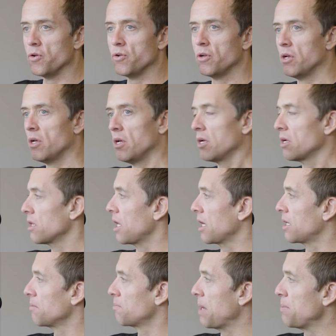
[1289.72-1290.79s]
Canute,
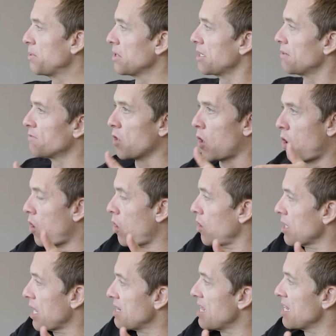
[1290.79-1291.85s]
like people that have
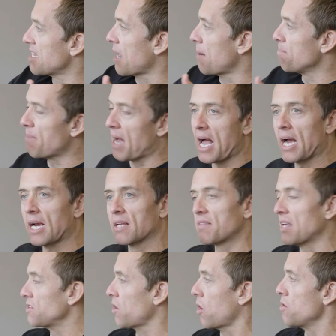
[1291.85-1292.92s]
gone and then come
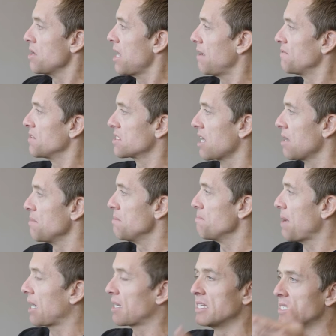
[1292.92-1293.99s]
back, they don't have the same
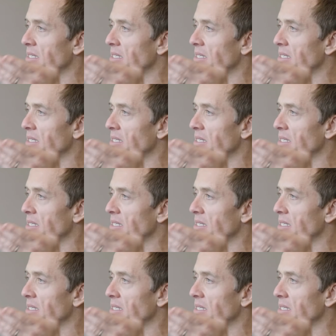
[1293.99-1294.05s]
impact.